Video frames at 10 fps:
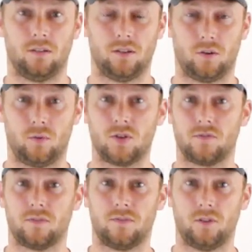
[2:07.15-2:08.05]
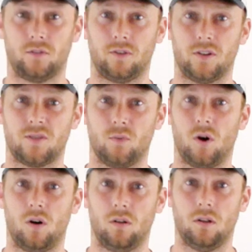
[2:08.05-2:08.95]
that are merchant fulfilled are very
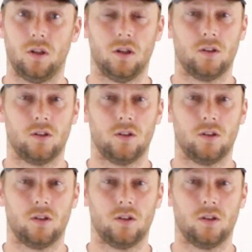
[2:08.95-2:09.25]
small.